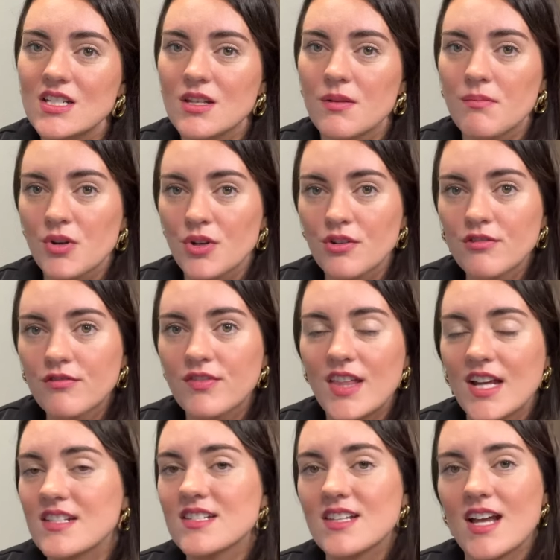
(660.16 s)
to move.
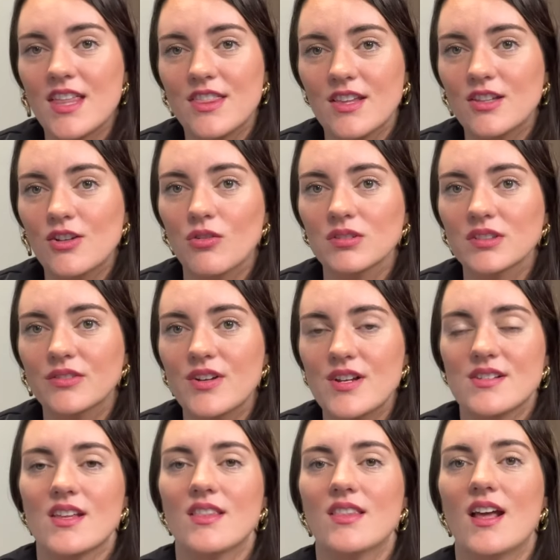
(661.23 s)
That's, I think, the only
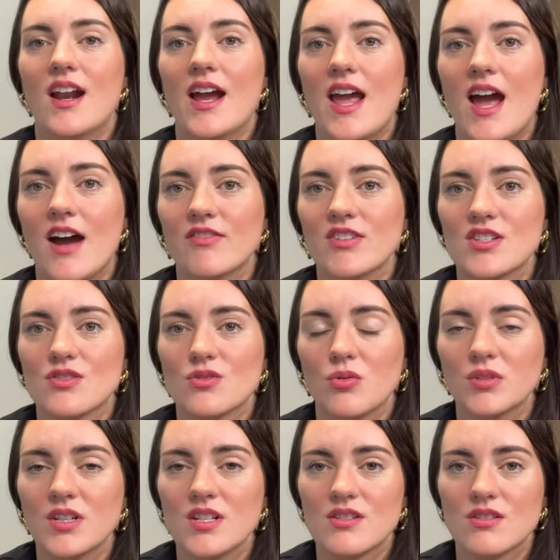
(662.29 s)
reason that I haven't
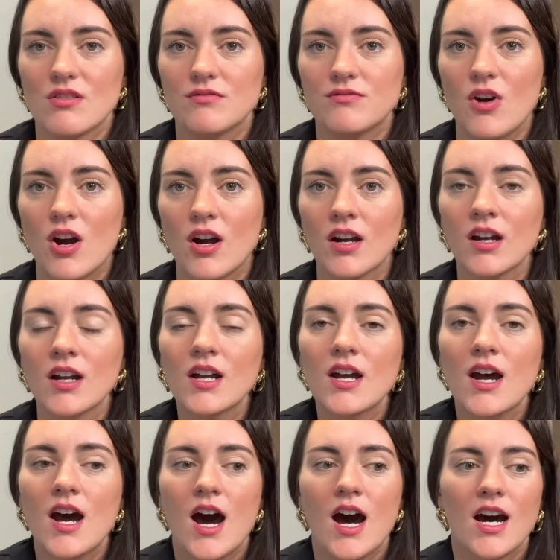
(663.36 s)
sold it so far,
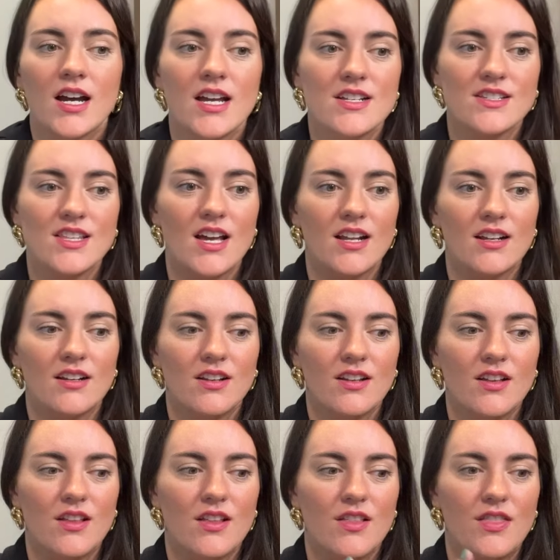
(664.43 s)
is that
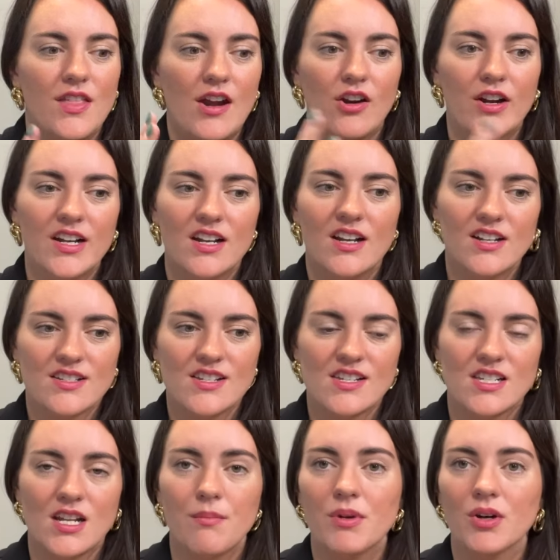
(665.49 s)
they're in an
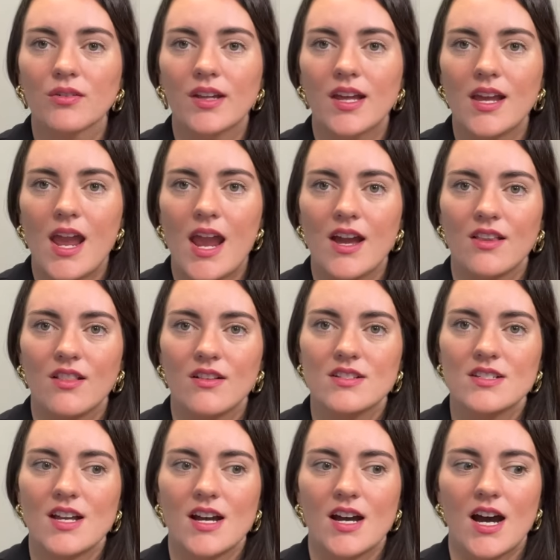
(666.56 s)
existing building and
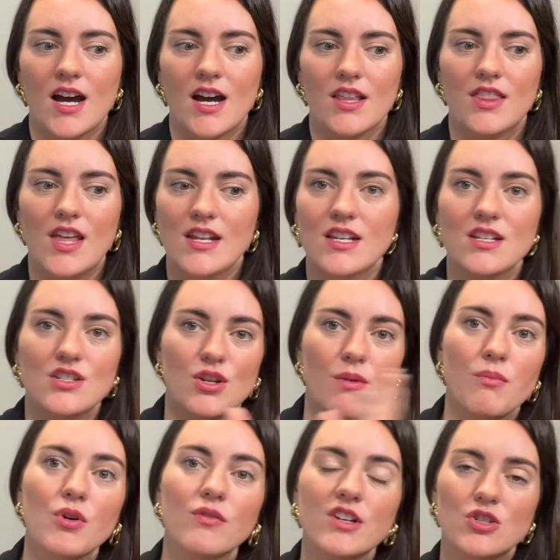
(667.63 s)
they need to
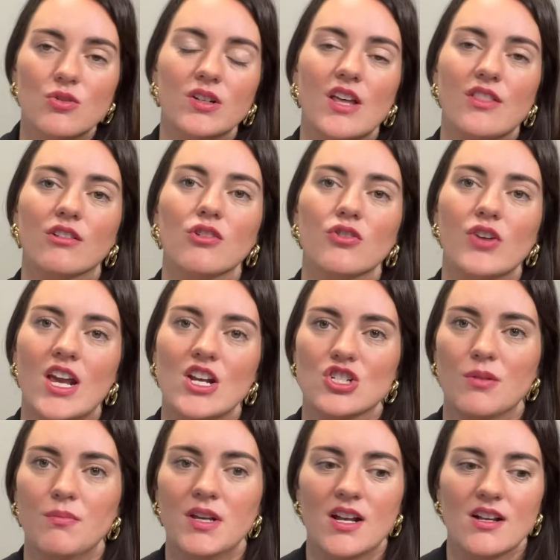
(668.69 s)
move it to another location
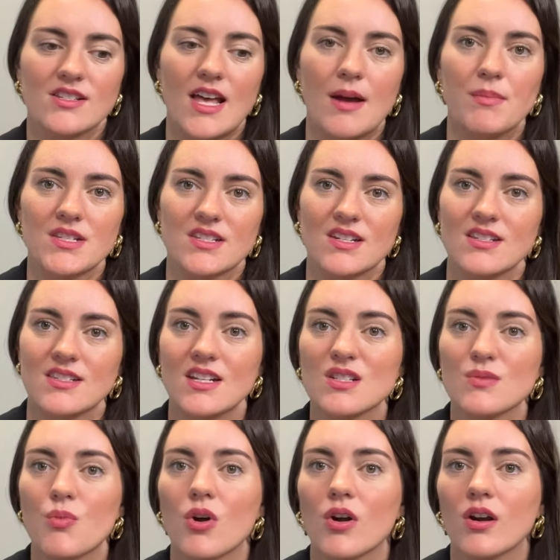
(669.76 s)
because that business needs
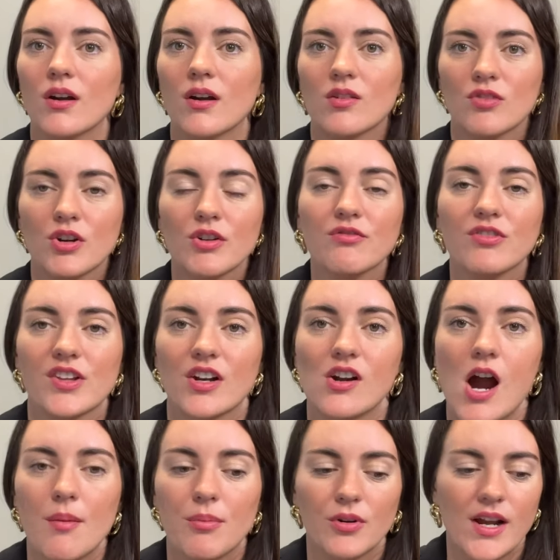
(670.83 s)
more room for their
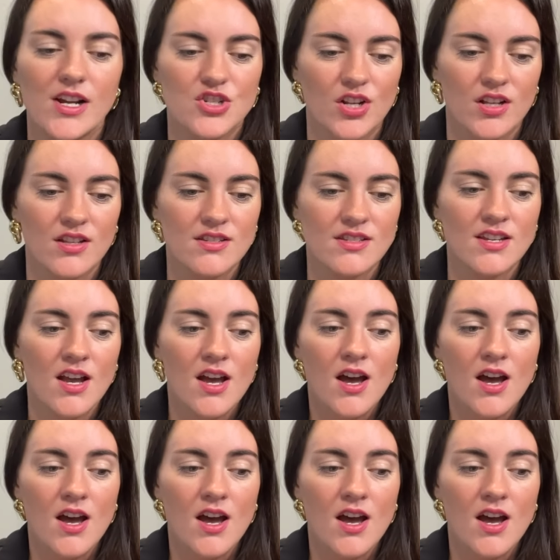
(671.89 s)
operations.